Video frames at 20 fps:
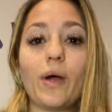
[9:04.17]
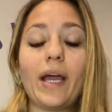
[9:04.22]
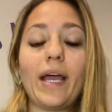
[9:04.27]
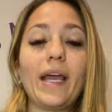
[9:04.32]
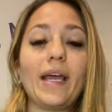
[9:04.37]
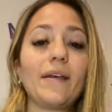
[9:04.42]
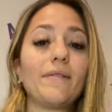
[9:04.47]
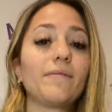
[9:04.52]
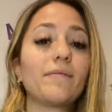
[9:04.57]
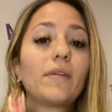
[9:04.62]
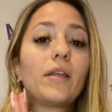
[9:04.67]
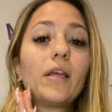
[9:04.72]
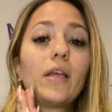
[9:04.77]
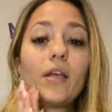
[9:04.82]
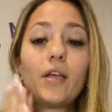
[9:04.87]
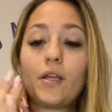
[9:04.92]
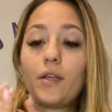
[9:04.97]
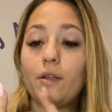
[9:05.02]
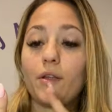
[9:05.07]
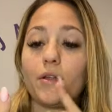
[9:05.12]
weight,
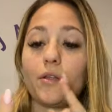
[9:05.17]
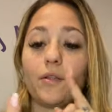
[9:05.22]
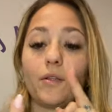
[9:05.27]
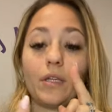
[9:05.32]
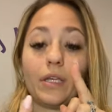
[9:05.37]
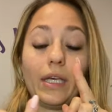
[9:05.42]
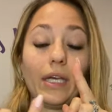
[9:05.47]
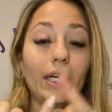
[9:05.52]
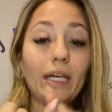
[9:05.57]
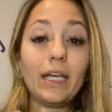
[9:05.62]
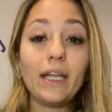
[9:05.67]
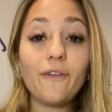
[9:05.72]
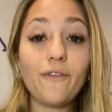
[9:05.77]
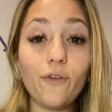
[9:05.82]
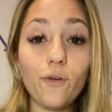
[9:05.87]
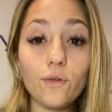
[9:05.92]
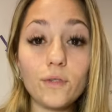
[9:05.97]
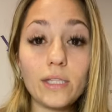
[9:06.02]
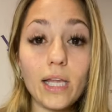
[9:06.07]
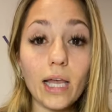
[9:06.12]
eating
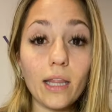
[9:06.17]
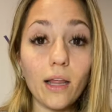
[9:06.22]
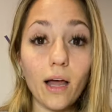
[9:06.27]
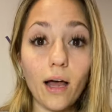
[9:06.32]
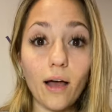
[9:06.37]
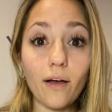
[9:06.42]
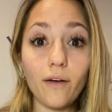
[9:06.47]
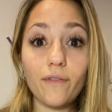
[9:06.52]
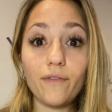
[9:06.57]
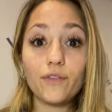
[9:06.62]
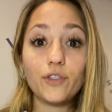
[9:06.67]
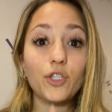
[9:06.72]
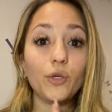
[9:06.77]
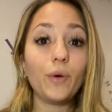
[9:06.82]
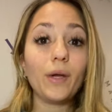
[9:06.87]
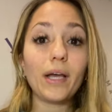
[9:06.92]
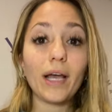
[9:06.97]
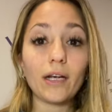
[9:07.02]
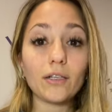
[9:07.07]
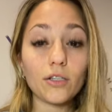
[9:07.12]
foods they love,
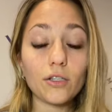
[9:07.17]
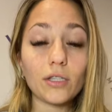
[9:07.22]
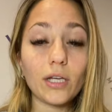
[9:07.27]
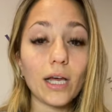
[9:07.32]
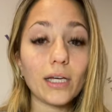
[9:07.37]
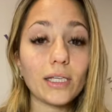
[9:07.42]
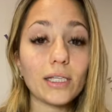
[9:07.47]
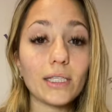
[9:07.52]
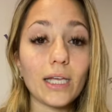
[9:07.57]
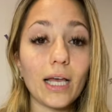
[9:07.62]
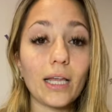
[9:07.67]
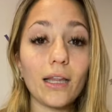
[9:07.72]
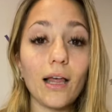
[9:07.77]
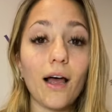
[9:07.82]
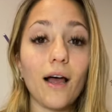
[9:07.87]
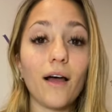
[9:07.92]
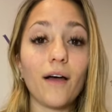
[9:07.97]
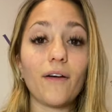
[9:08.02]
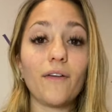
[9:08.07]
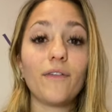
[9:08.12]
doing exercises they
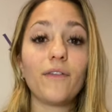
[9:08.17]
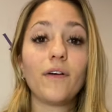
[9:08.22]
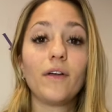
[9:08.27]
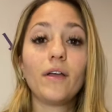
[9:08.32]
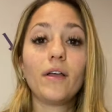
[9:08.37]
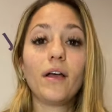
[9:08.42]
love,